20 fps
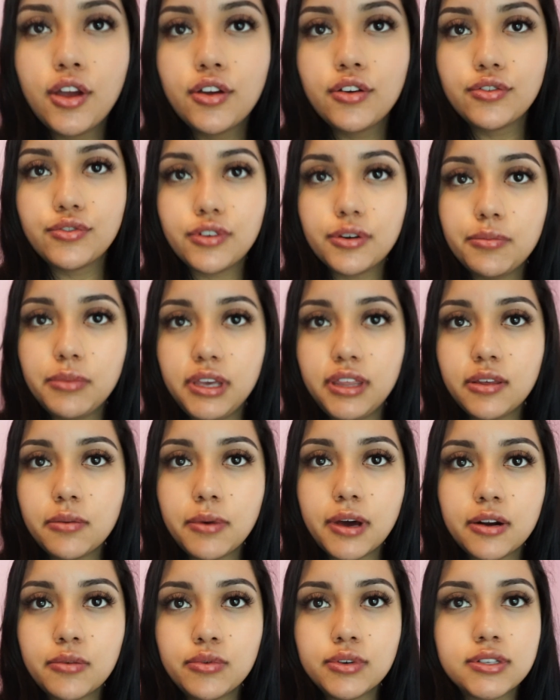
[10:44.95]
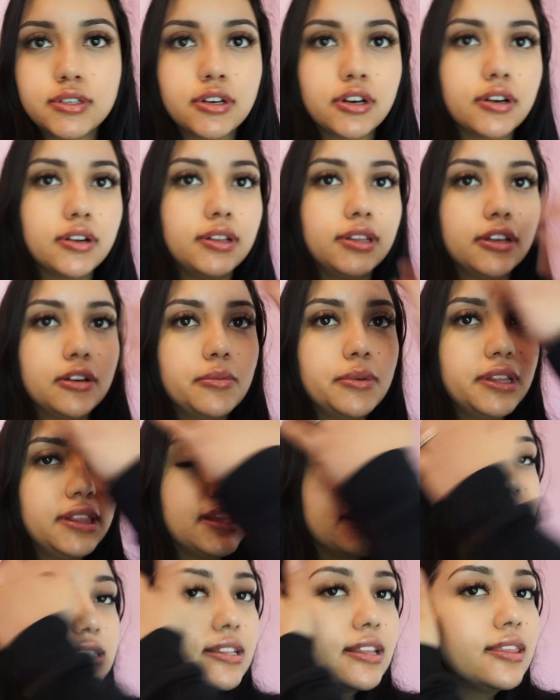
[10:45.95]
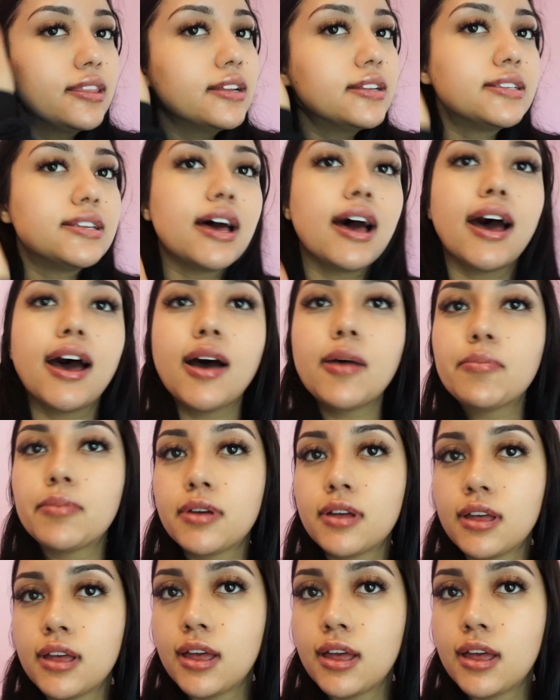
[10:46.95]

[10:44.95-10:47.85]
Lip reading: For me, the bottom ones hurt a little bit less than the top.